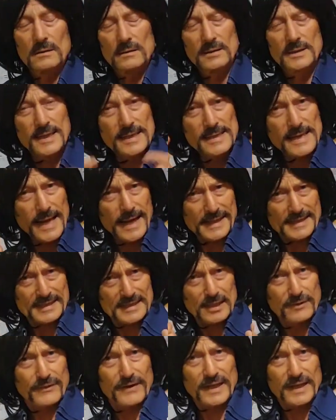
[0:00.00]
The next
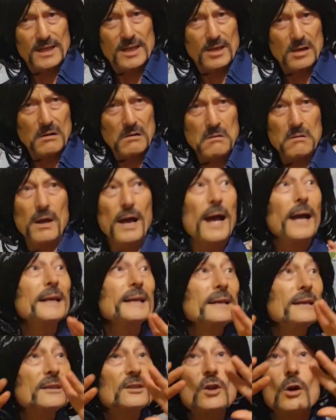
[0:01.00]
video,
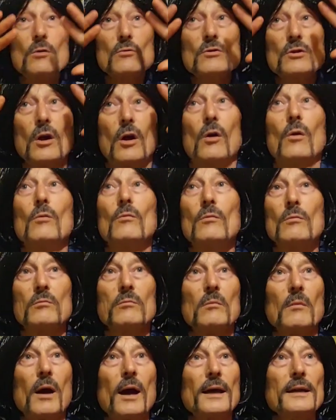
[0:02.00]
I don't know.
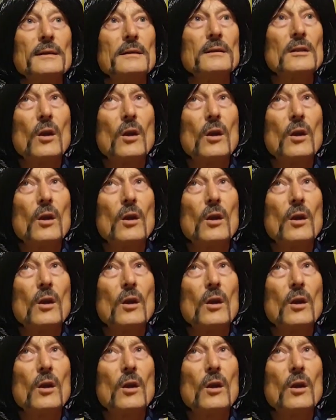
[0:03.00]
I